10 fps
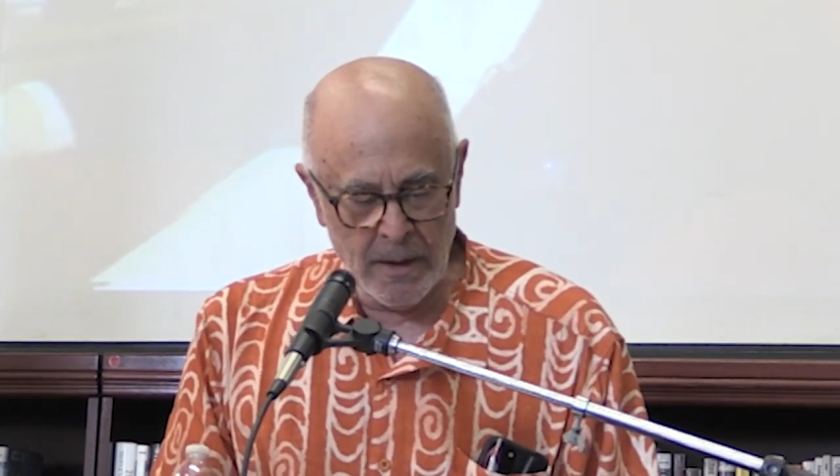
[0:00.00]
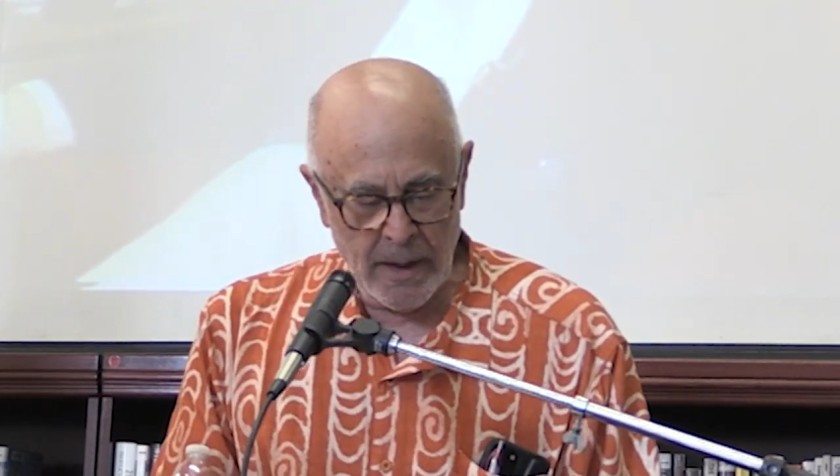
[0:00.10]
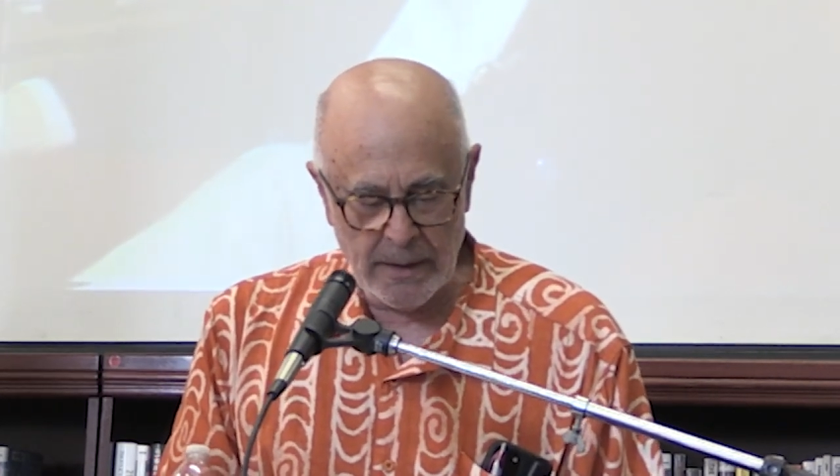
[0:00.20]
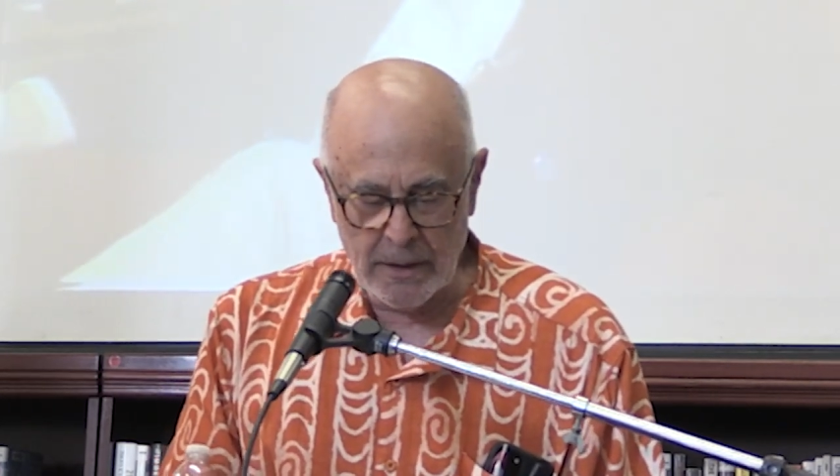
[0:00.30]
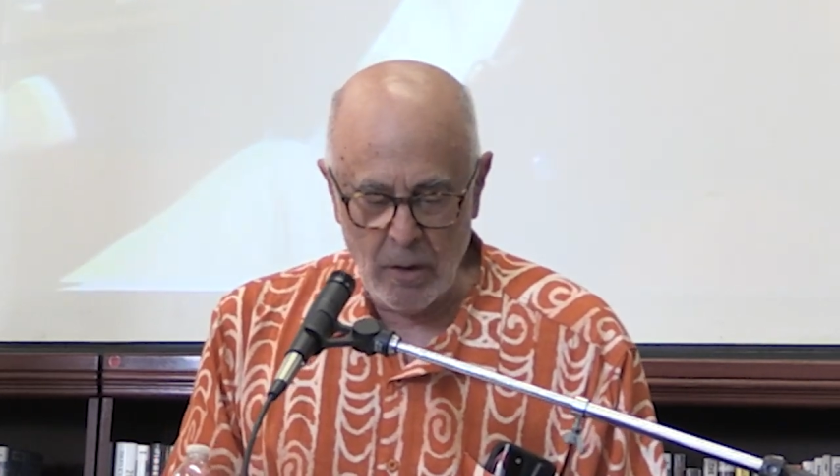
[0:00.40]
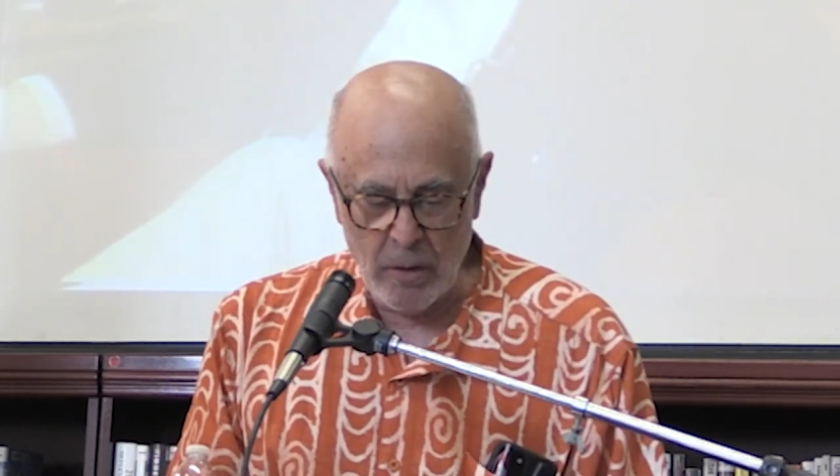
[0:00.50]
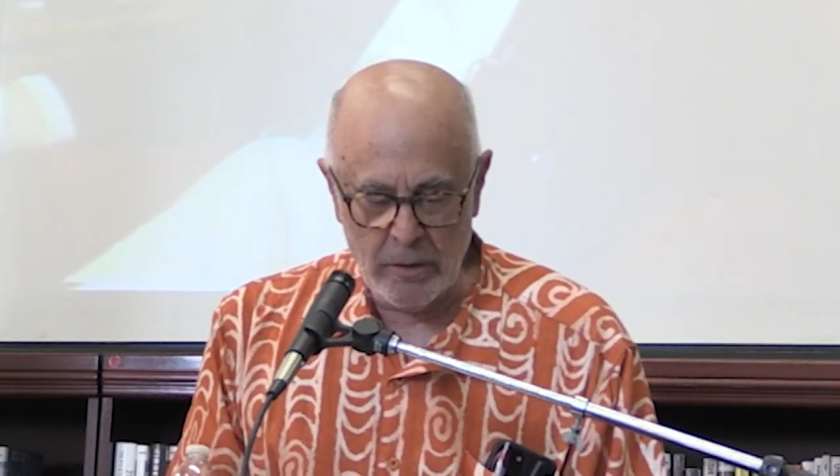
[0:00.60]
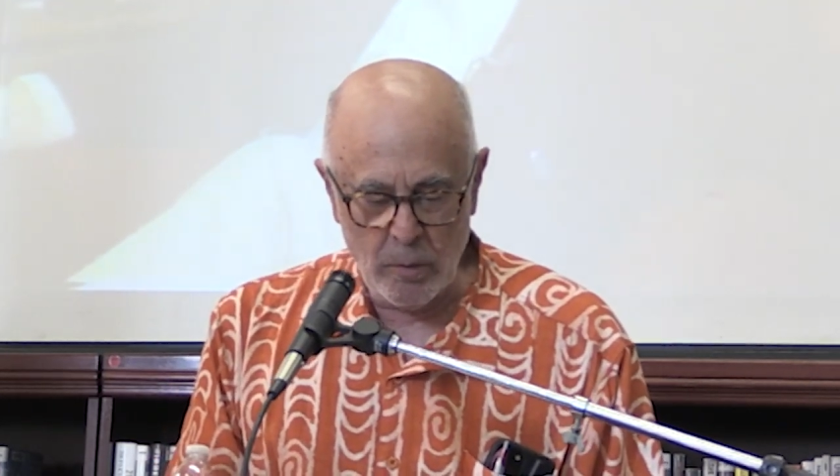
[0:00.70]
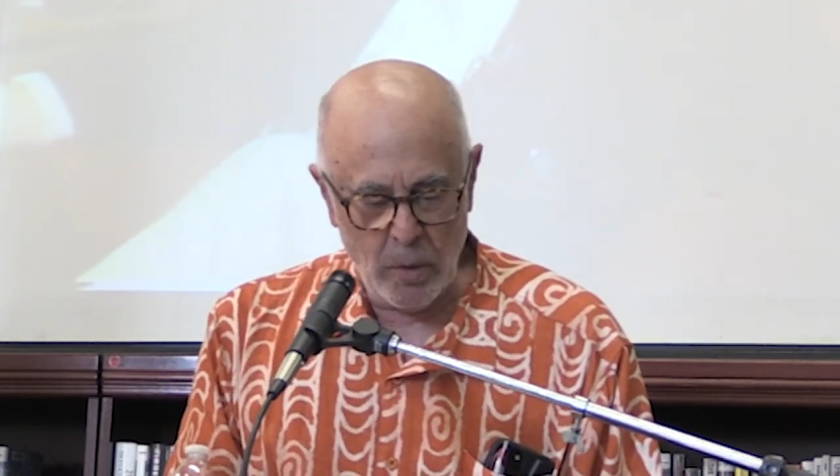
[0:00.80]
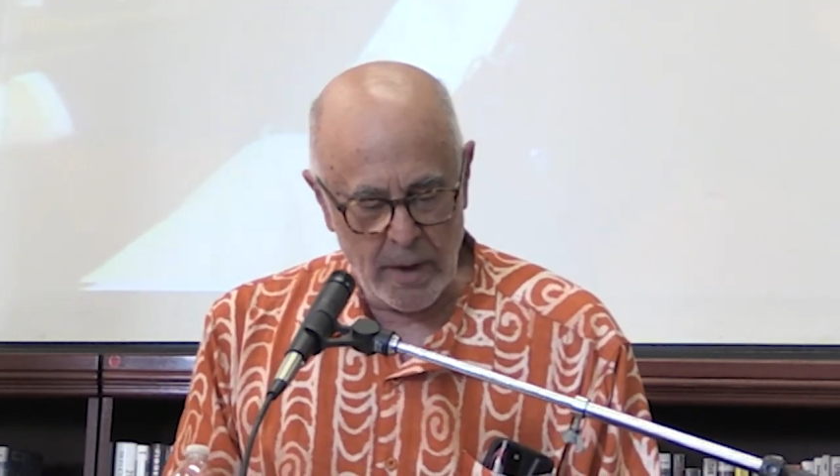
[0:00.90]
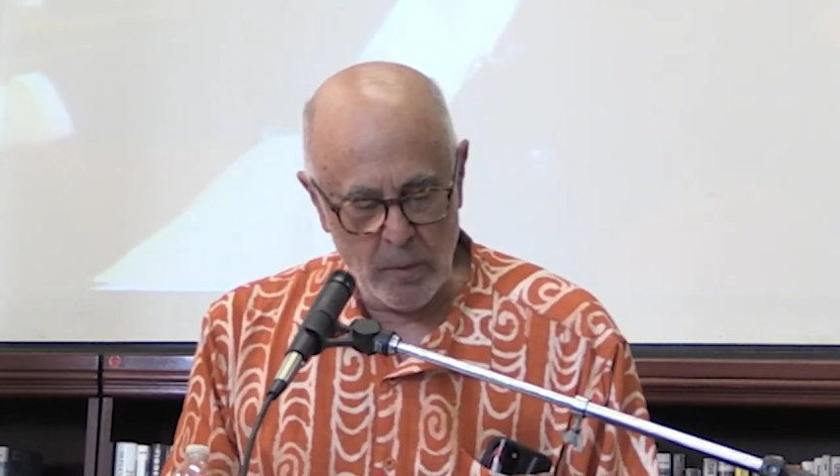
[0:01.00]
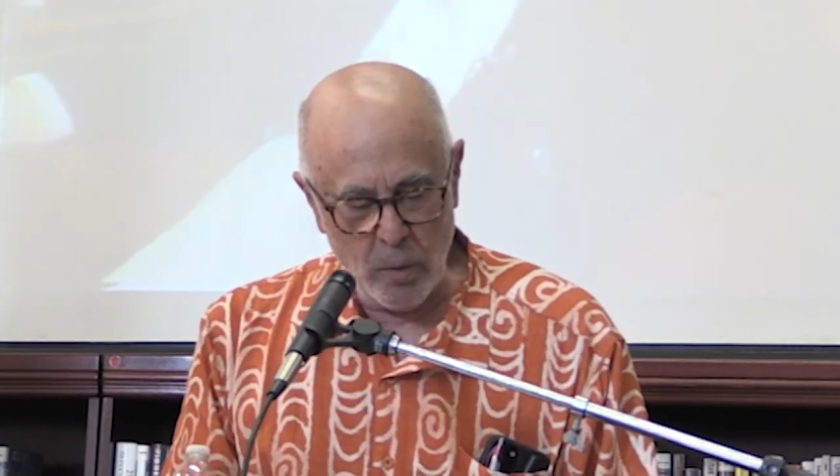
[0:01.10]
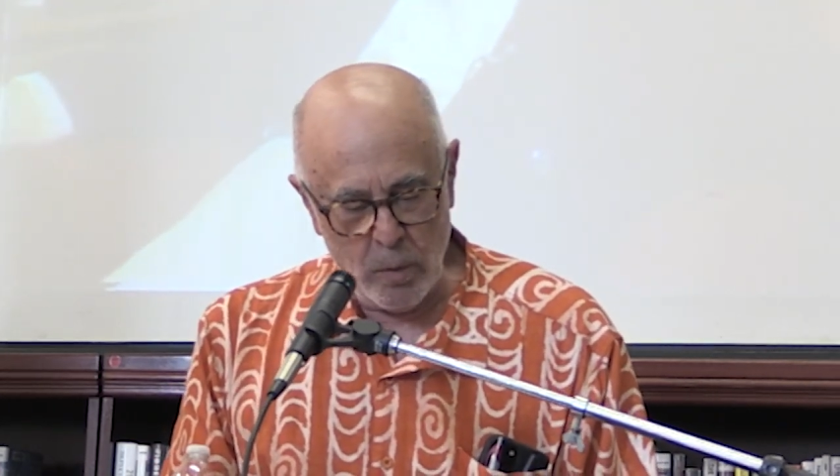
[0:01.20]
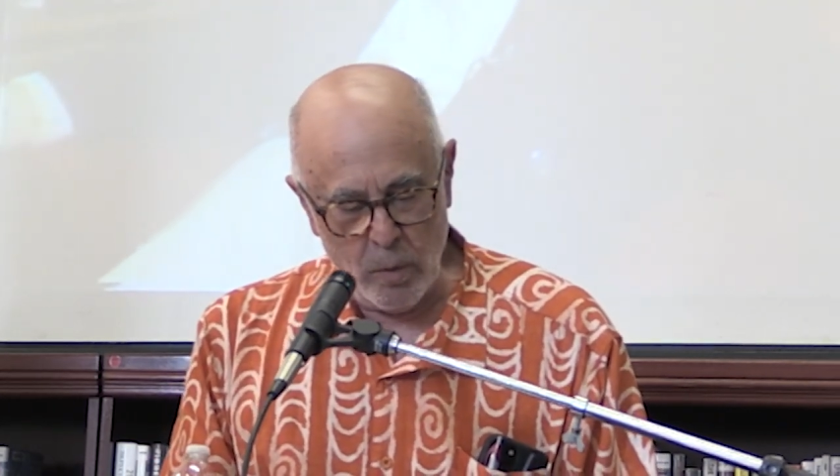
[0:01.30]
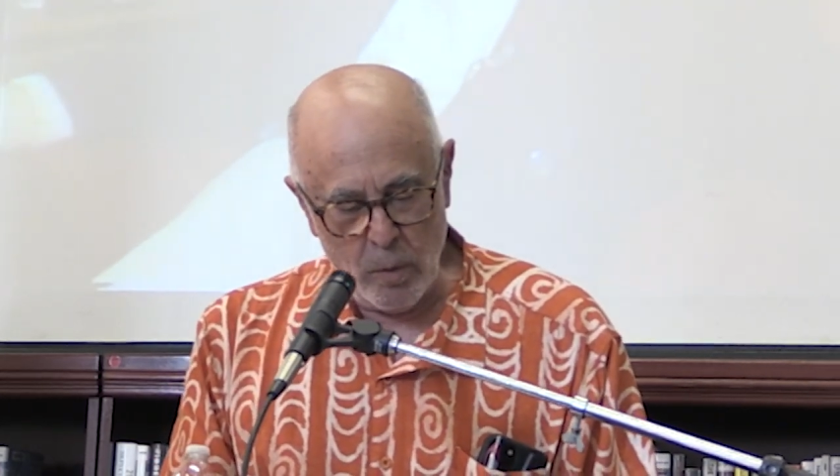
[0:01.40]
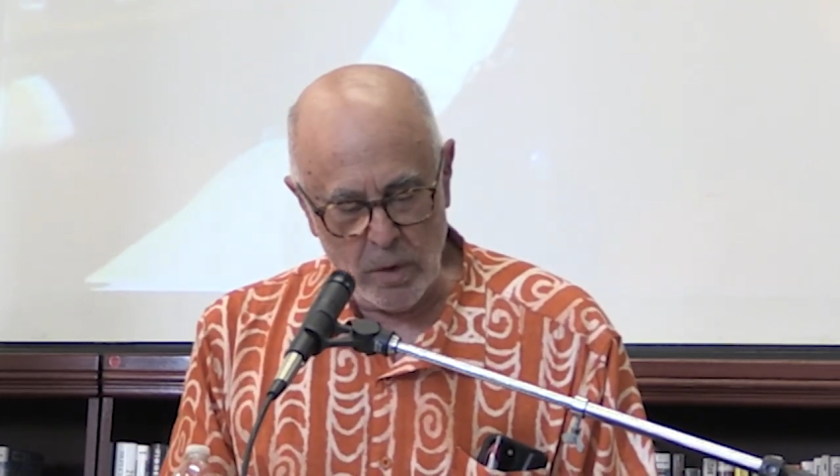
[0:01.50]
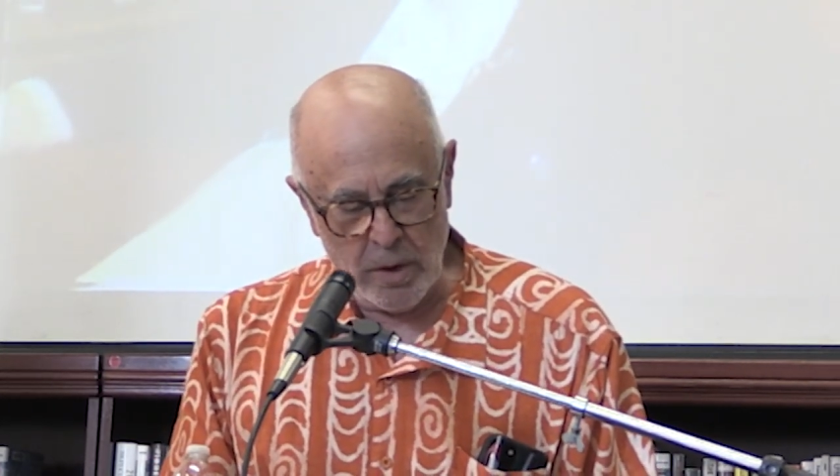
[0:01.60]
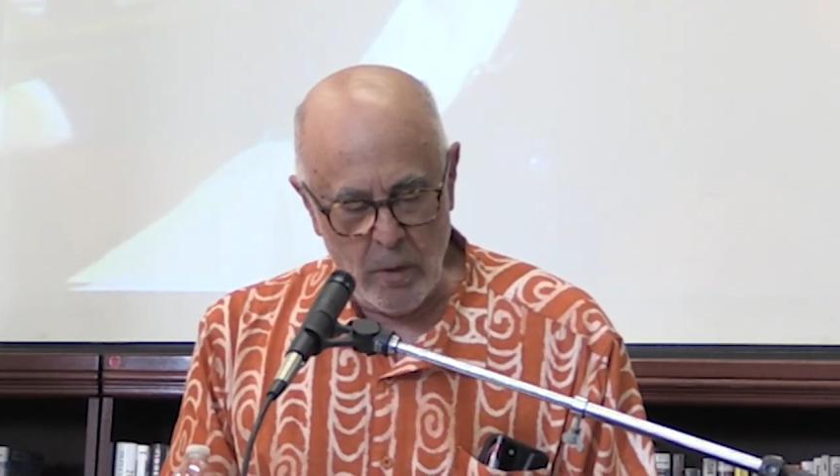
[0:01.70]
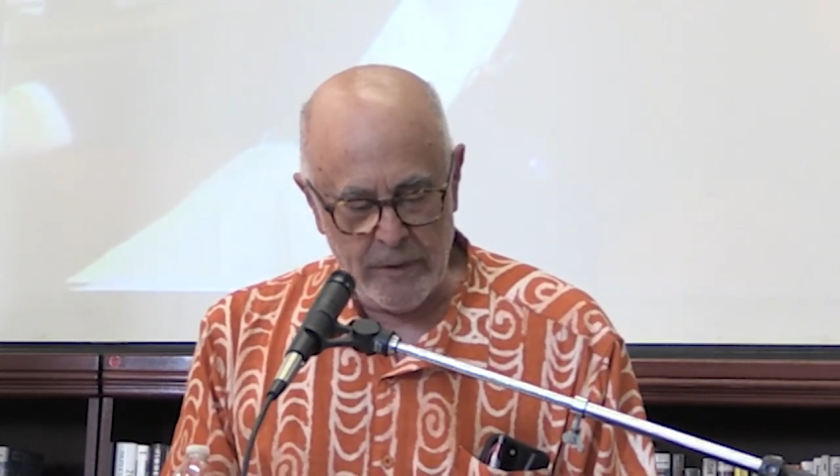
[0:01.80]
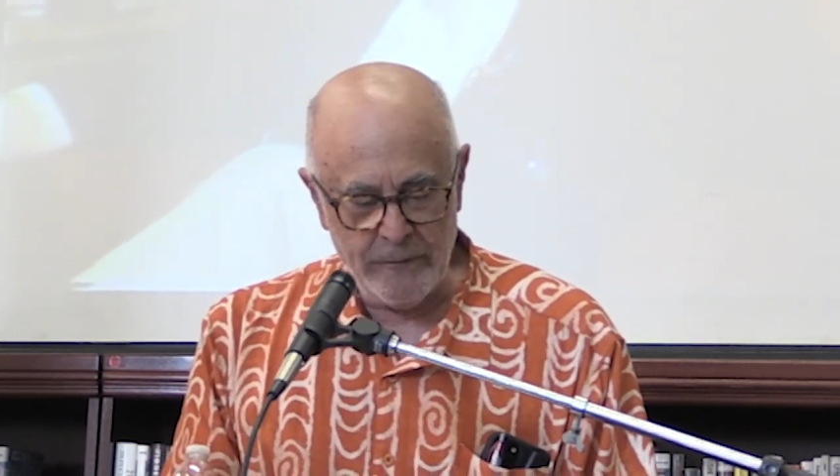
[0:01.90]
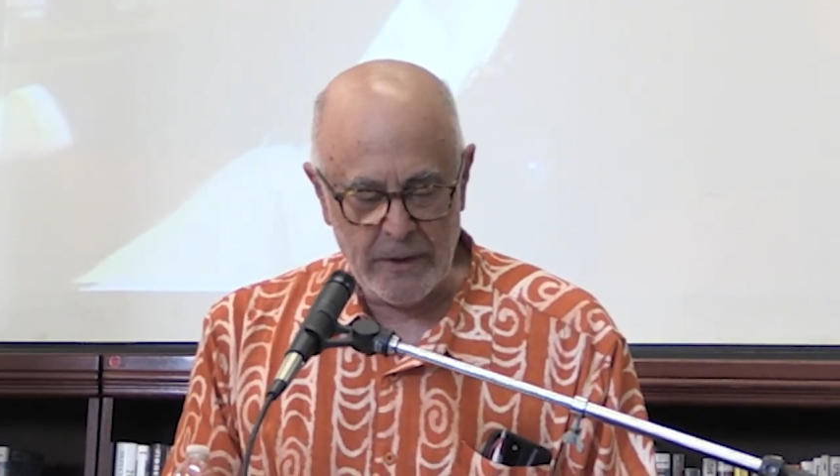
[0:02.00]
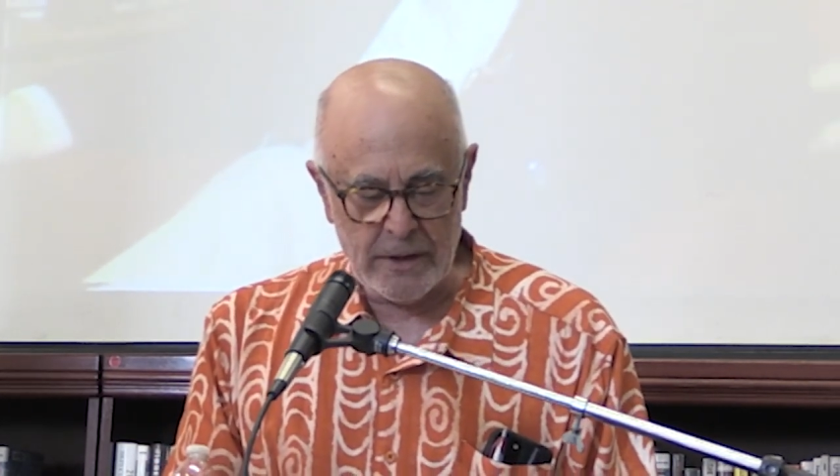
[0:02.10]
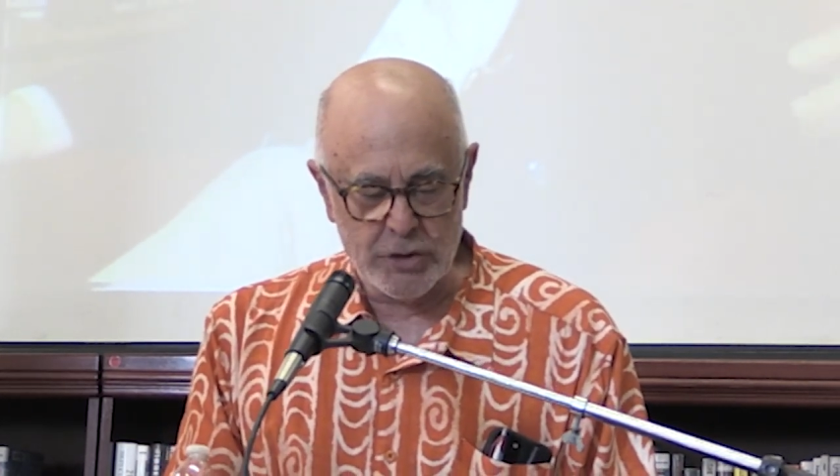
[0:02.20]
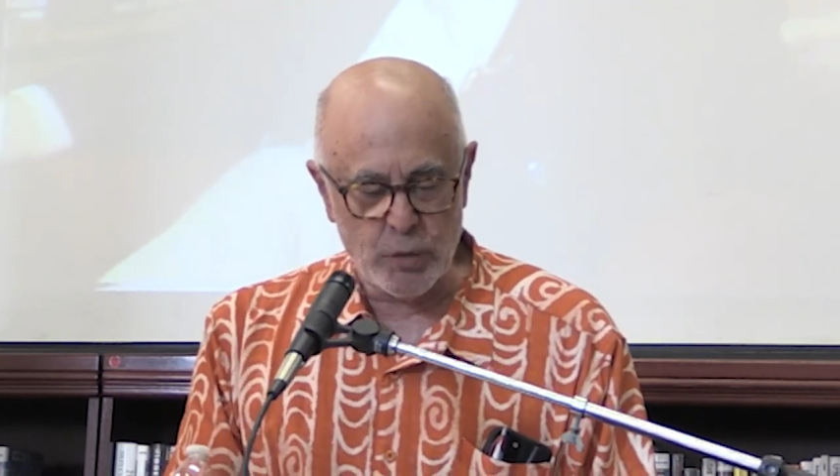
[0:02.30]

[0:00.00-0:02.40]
And Lowenfeld's